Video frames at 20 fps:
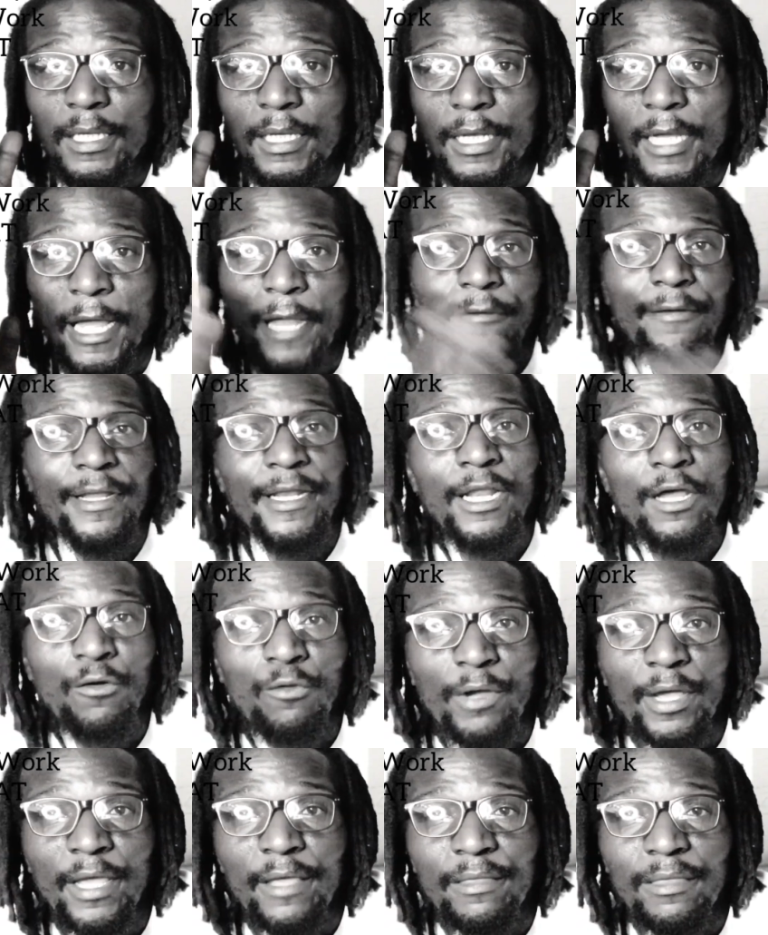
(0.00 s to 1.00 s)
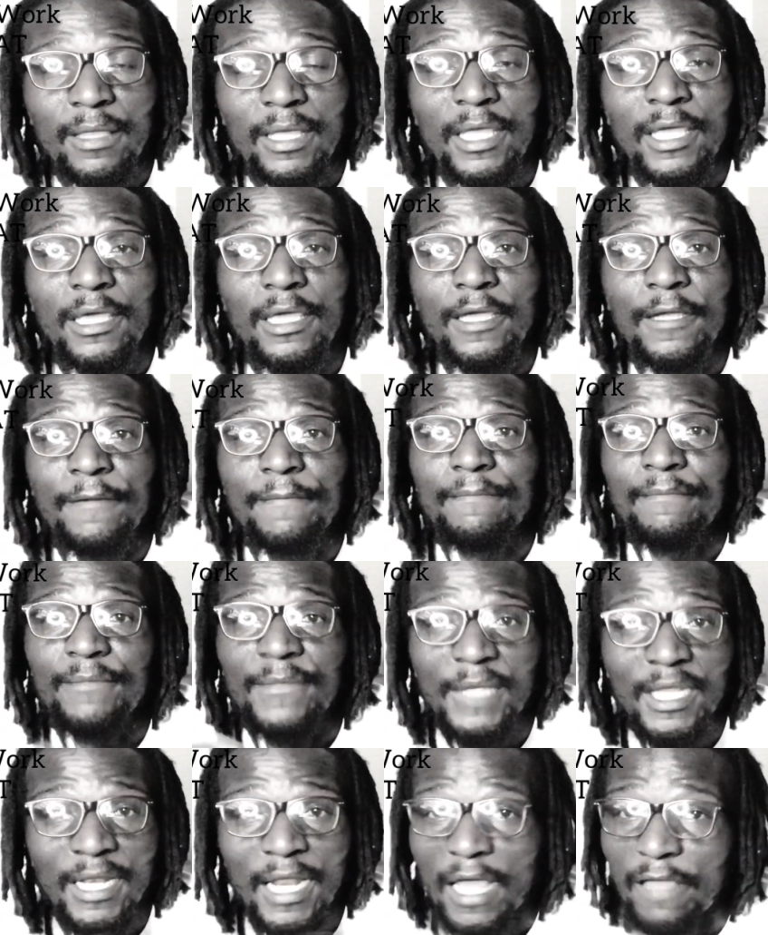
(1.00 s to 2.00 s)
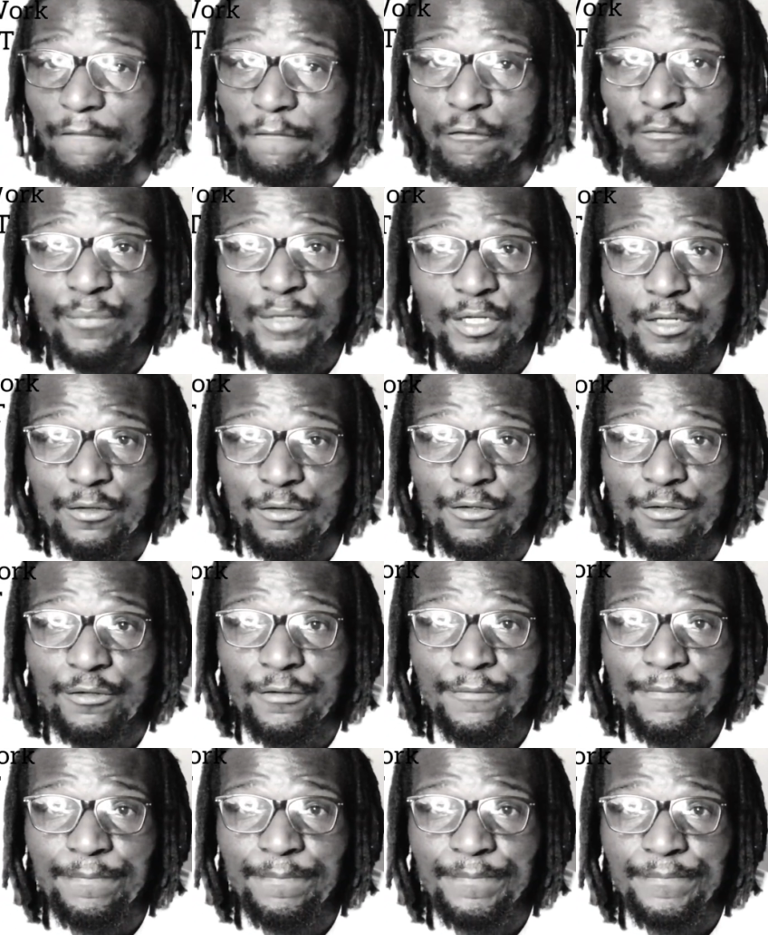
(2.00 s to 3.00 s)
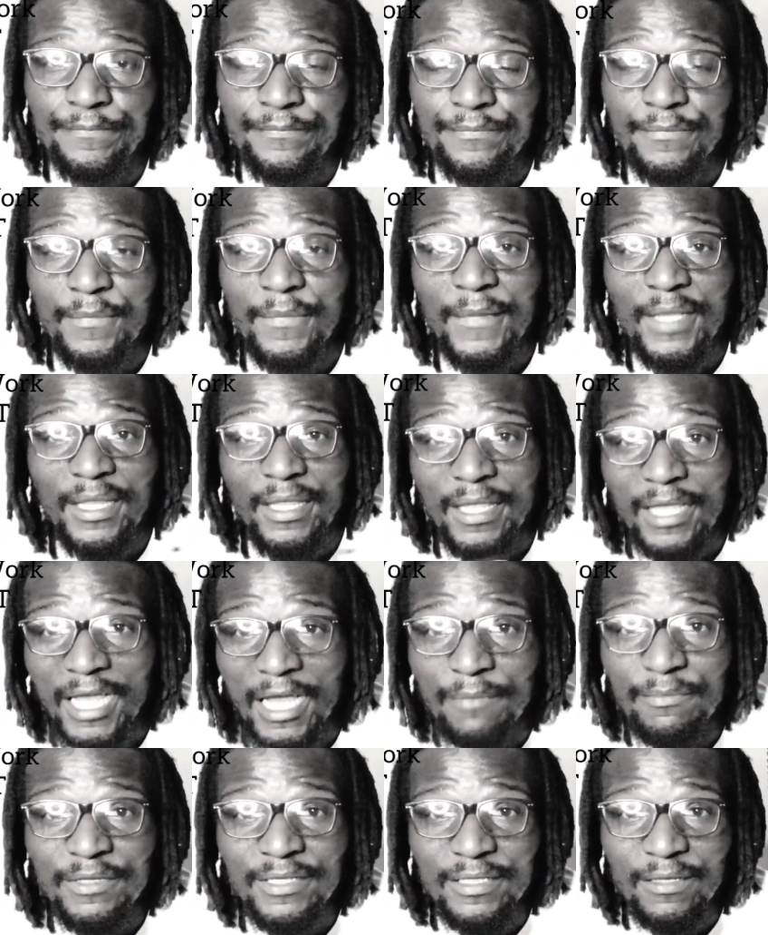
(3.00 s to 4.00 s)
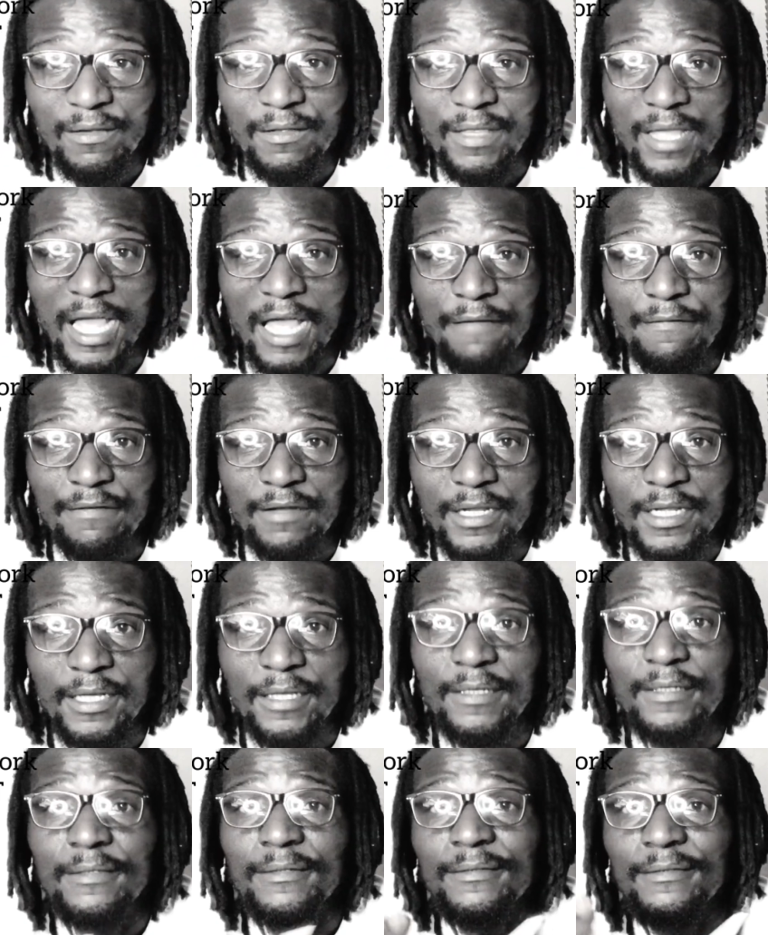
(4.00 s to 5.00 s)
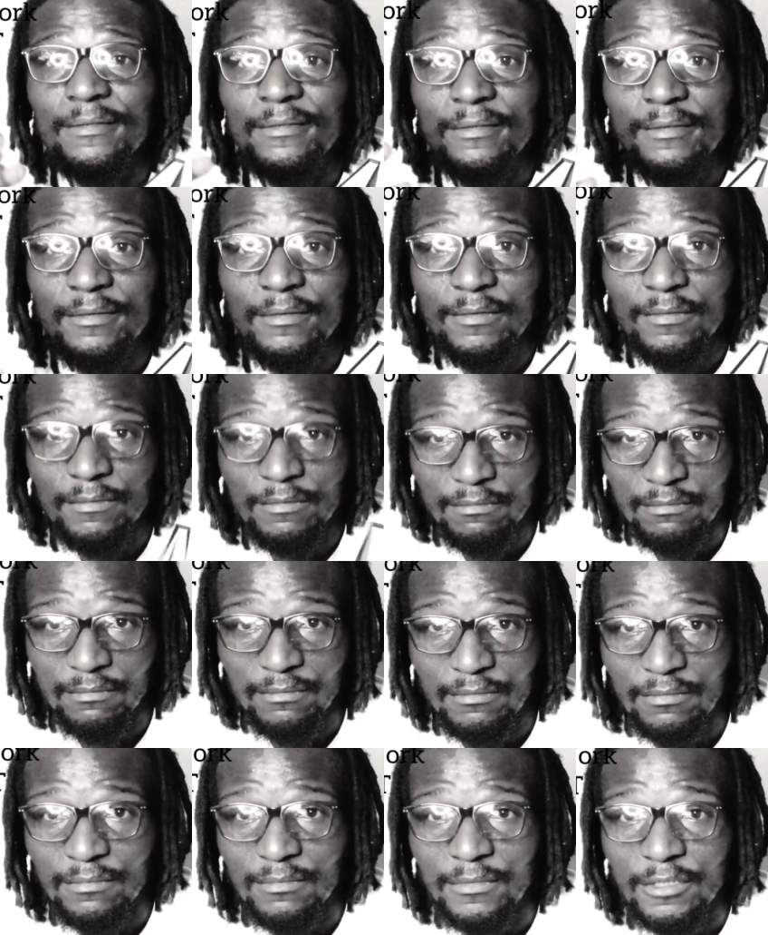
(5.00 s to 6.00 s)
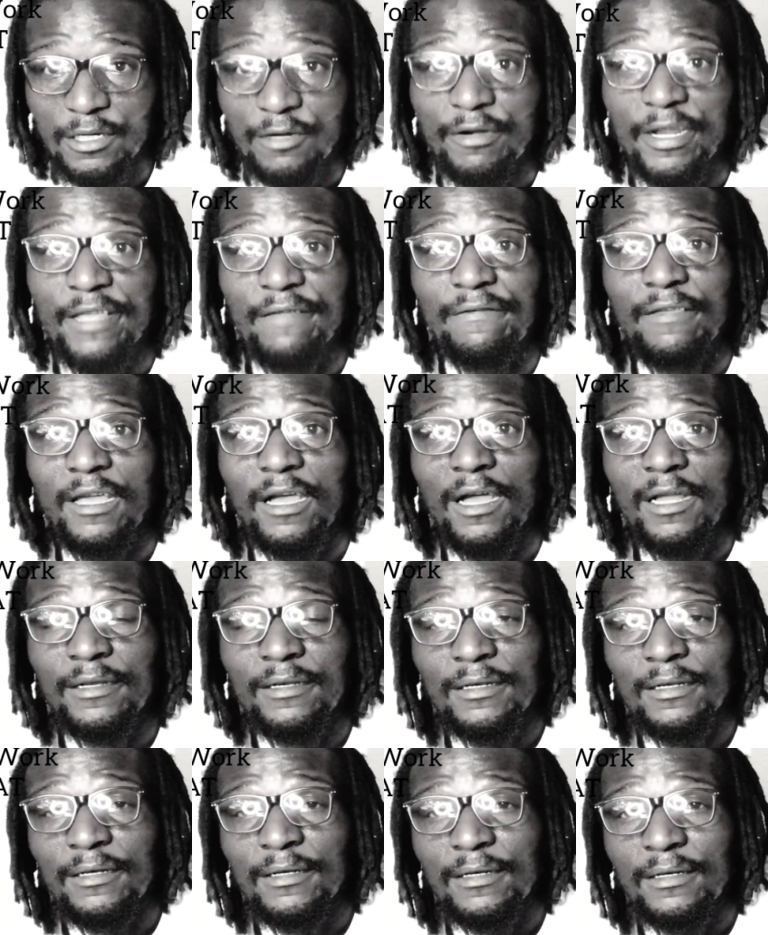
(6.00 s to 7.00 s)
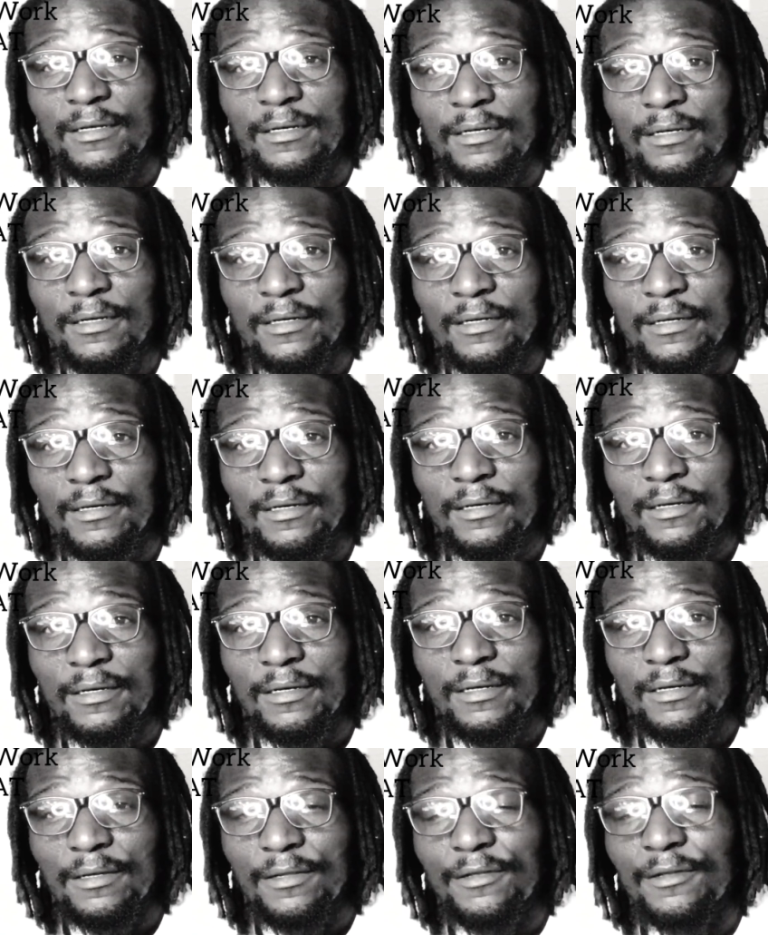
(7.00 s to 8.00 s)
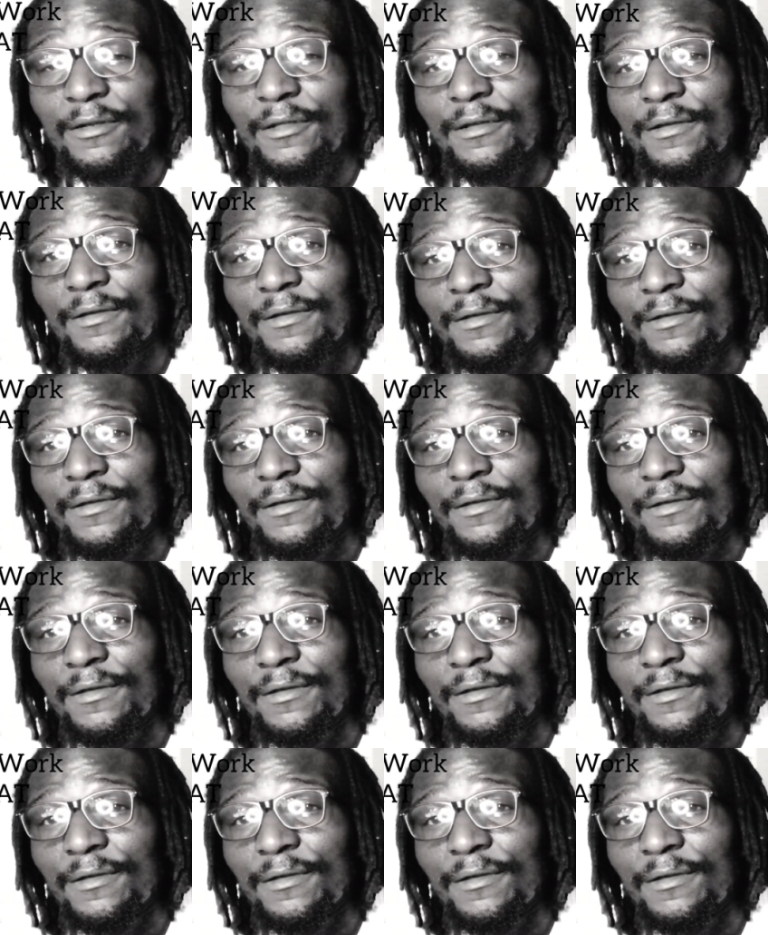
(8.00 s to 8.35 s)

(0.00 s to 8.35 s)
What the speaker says: I ran away thinking life would be good. Here I'm in South Africa, graveyard, you know.